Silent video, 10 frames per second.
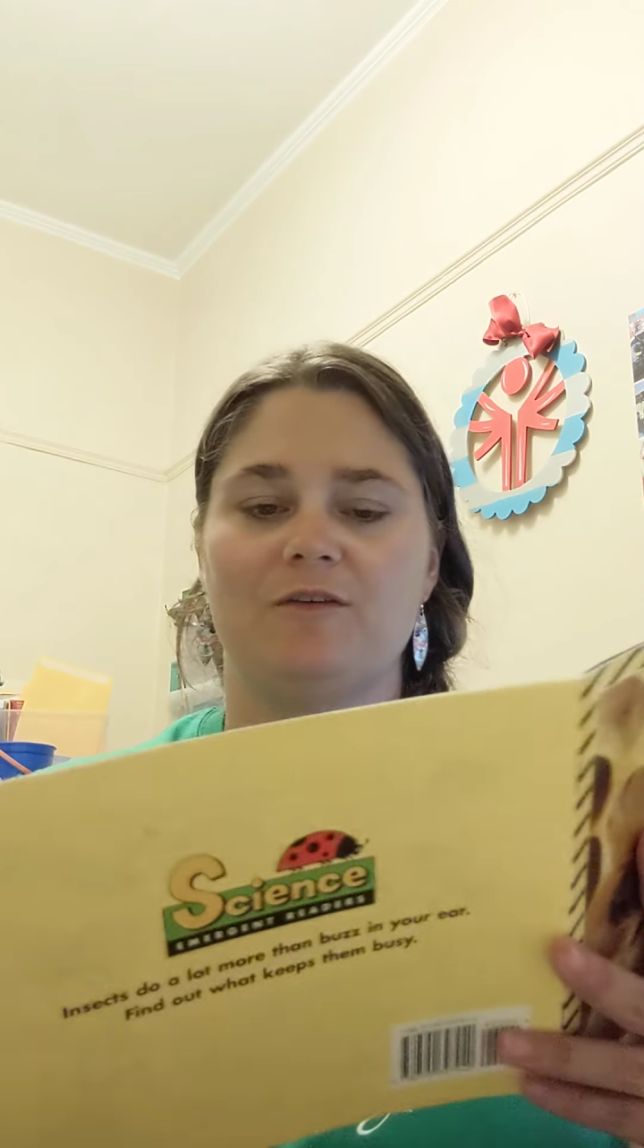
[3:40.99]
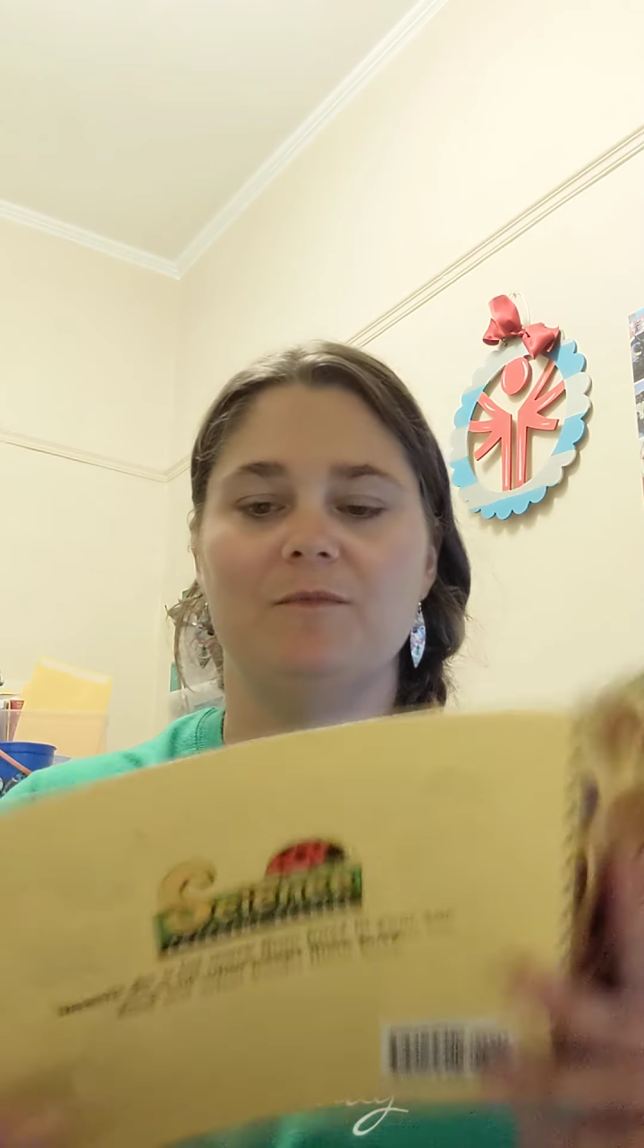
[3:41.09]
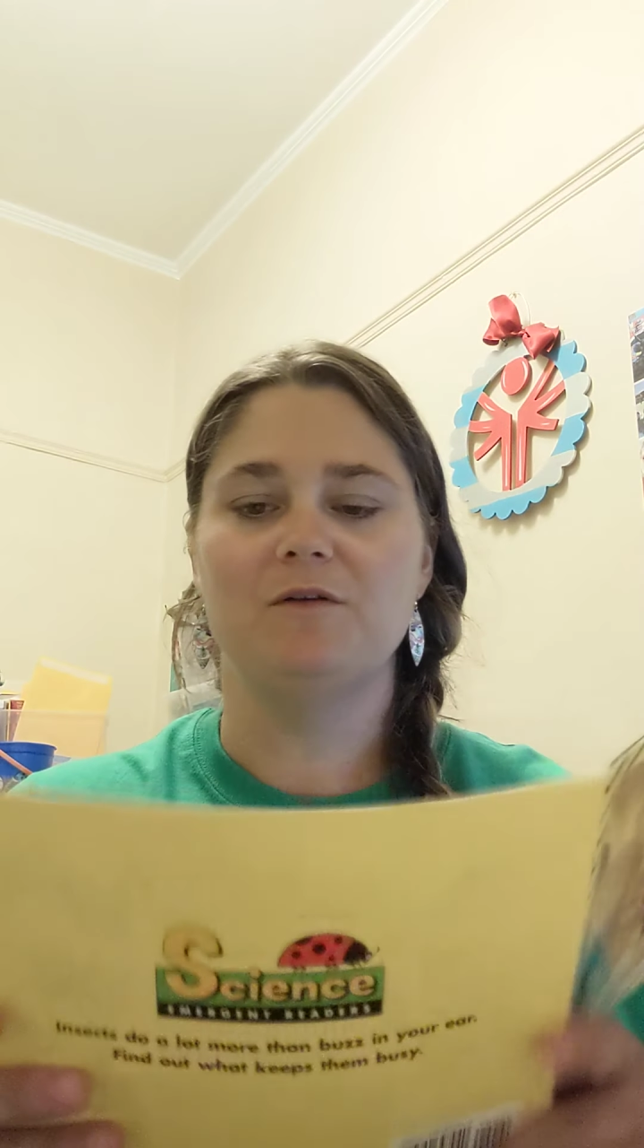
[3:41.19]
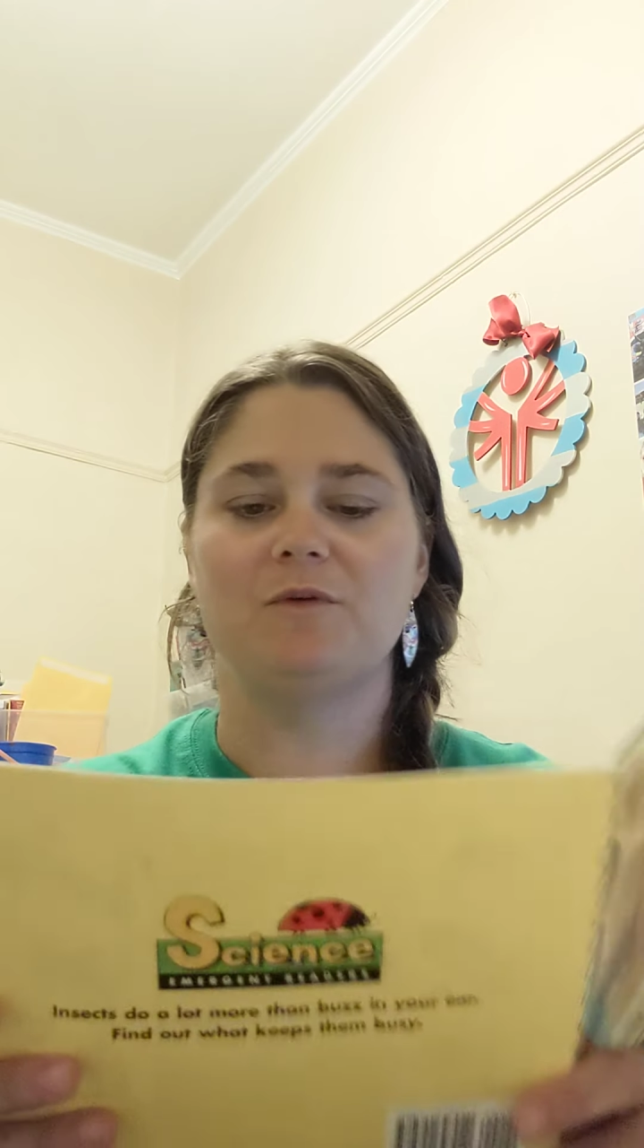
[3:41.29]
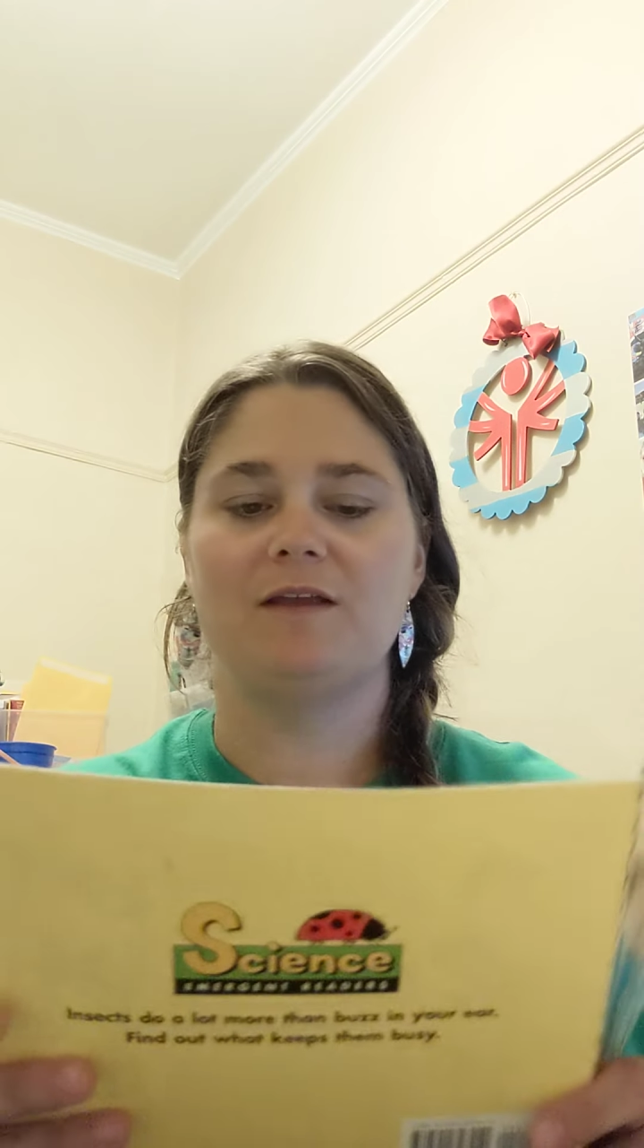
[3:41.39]
So I'm
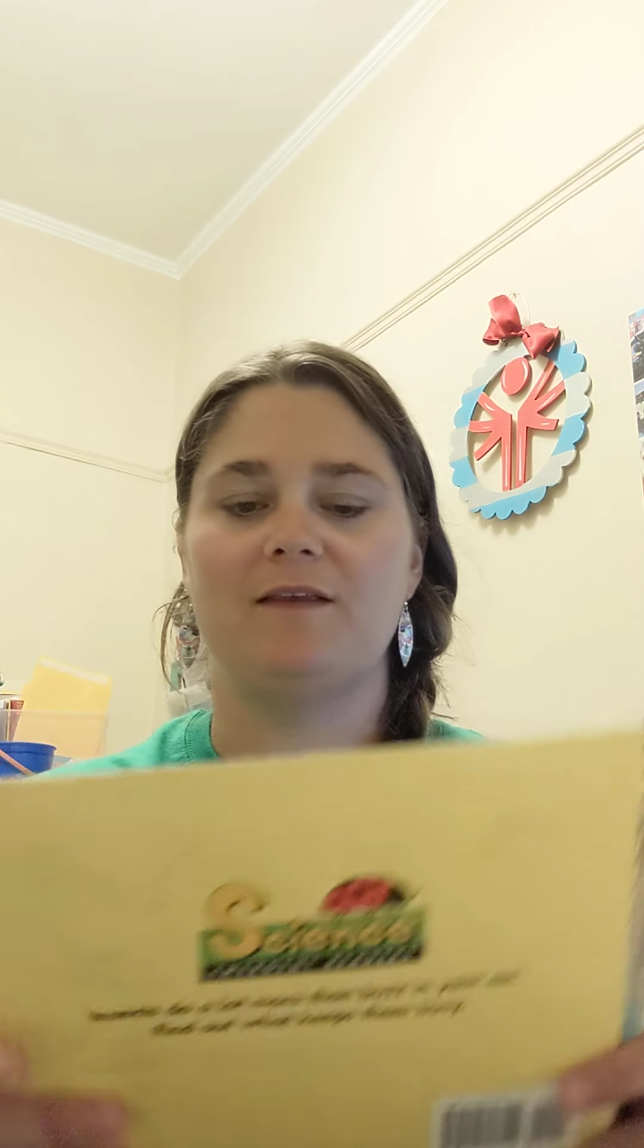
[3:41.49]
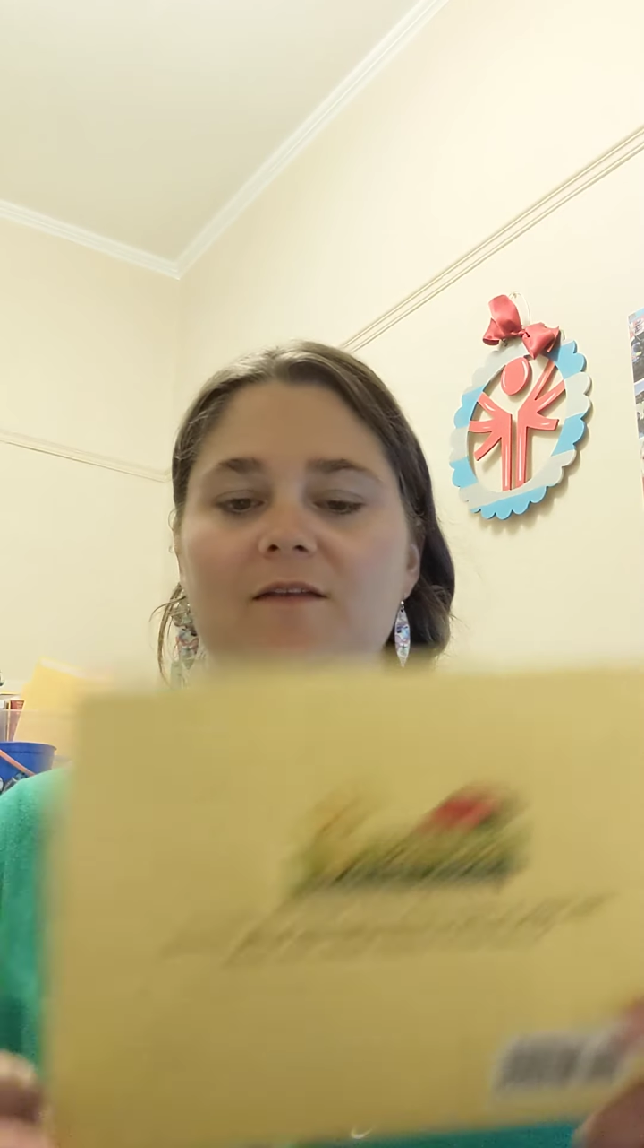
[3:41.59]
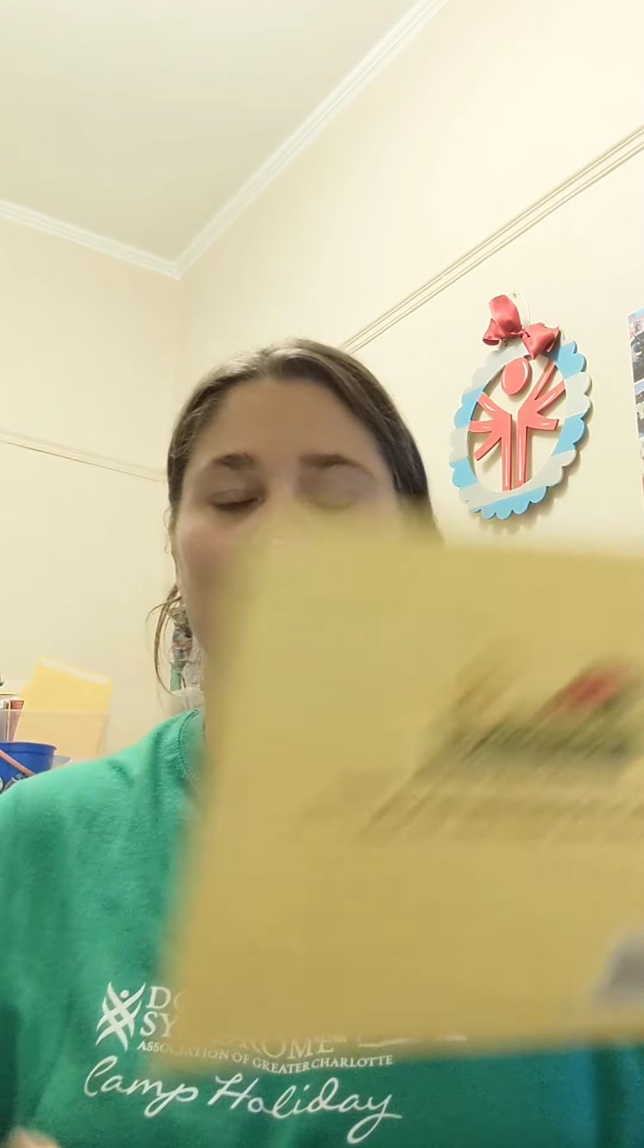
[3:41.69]
going to read this